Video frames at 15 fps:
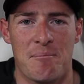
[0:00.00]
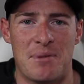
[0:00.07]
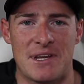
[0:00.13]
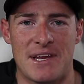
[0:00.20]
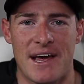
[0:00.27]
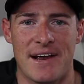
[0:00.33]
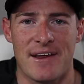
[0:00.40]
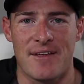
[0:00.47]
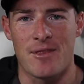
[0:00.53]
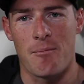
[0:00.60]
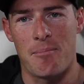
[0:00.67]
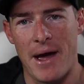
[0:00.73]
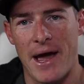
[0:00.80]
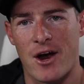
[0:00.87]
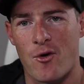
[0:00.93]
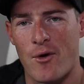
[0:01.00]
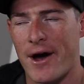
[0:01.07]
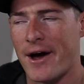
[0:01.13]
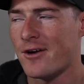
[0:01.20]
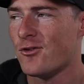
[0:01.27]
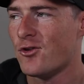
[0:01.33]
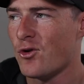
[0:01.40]
but yet in the
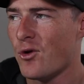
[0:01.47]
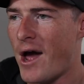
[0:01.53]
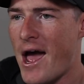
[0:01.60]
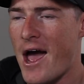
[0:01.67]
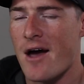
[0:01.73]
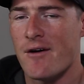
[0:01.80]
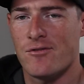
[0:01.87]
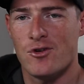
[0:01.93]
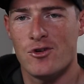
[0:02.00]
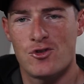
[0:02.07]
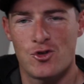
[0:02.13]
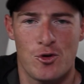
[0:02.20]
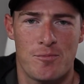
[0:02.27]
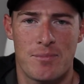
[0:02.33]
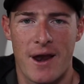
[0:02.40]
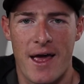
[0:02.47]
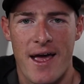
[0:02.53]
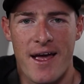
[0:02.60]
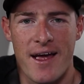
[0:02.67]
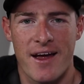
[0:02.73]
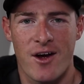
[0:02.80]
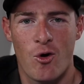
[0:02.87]
background you have YouTube
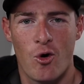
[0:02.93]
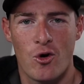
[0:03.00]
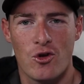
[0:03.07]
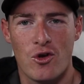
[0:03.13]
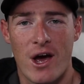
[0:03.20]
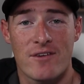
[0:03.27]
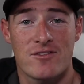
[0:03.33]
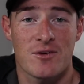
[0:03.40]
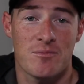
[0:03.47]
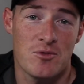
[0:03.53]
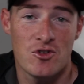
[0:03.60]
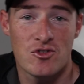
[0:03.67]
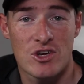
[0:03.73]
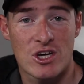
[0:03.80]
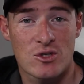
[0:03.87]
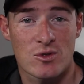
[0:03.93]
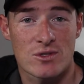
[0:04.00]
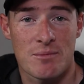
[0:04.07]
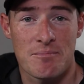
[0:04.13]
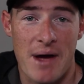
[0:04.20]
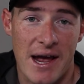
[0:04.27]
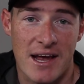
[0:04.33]
playing or you have some music or
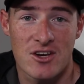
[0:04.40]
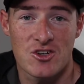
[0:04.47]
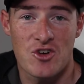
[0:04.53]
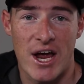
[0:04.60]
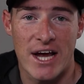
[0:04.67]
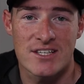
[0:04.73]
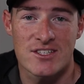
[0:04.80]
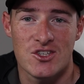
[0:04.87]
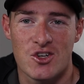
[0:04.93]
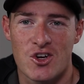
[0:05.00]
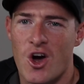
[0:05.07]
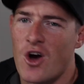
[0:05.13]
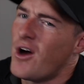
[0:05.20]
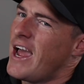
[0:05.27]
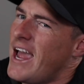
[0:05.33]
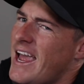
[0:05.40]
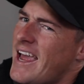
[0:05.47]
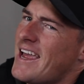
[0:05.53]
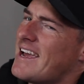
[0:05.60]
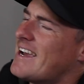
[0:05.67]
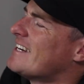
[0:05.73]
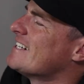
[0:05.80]
some backing tracks and you go,
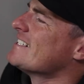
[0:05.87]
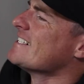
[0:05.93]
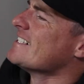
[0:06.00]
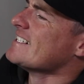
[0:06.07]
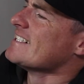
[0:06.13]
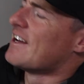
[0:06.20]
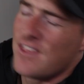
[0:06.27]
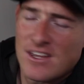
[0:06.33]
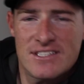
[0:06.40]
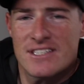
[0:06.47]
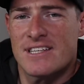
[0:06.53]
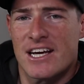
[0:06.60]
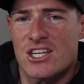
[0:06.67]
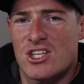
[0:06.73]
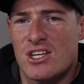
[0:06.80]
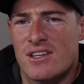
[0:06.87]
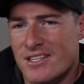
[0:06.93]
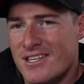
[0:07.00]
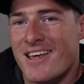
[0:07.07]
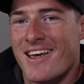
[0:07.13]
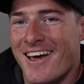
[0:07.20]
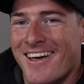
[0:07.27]
hey, this is actually
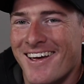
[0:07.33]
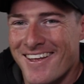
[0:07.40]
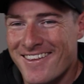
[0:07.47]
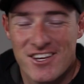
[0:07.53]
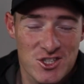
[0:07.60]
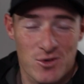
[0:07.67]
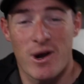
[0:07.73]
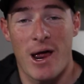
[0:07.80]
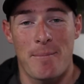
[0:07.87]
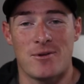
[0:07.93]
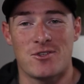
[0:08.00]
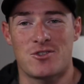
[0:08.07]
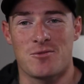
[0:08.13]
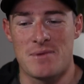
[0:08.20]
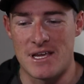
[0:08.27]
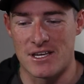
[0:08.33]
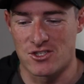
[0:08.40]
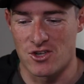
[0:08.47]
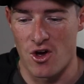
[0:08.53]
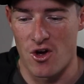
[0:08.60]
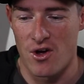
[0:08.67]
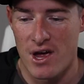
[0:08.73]
this is what happens to me.
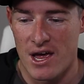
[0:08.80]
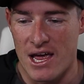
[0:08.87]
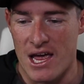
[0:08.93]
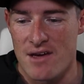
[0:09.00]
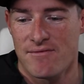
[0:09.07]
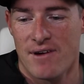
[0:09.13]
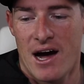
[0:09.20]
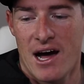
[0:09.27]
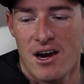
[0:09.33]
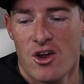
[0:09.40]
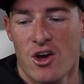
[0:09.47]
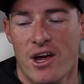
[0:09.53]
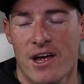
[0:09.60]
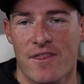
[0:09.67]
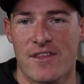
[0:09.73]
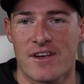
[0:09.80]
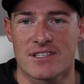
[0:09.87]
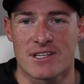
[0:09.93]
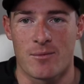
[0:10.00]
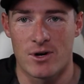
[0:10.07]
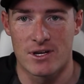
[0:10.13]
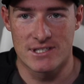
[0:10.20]
So if I look at
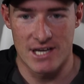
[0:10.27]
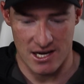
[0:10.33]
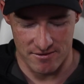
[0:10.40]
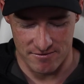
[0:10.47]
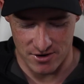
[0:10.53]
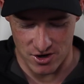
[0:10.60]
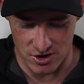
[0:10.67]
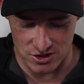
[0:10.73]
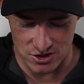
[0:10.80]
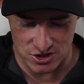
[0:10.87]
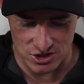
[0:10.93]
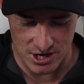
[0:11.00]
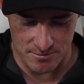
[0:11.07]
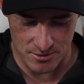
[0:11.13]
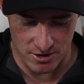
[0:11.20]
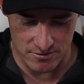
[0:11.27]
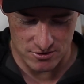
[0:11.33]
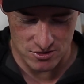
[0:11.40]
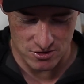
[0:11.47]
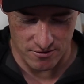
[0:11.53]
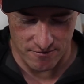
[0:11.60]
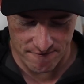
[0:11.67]
this, I'm going to take a video and just jump over
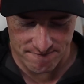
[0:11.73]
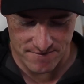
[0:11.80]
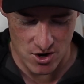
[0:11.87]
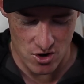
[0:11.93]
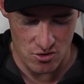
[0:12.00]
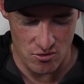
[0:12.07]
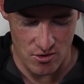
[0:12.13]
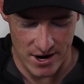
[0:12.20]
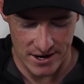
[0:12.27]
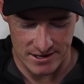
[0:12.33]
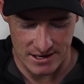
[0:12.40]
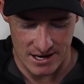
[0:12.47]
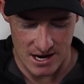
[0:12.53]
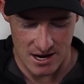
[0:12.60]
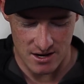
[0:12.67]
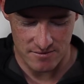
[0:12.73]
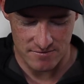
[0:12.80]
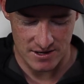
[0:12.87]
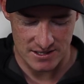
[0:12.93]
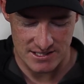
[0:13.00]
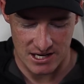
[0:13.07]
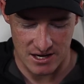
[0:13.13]
to the phone right now.
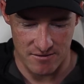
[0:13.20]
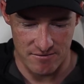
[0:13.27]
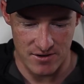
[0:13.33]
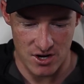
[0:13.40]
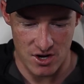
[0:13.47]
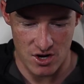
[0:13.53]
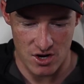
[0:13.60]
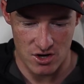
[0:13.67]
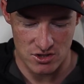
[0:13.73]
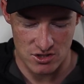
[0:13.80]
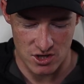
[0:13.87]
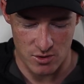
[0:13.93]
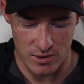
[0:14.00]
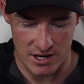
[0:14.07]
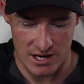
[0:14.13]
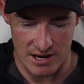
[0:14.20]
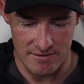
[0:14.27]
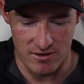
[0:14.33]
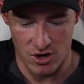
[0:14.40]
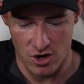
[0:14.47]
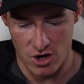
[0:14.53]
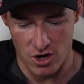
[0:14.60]
If I take a video so we can
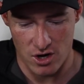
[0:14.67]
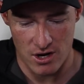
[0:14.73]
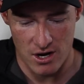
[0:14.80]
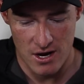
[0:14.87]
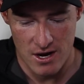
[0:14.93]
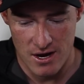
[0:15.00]
have a look.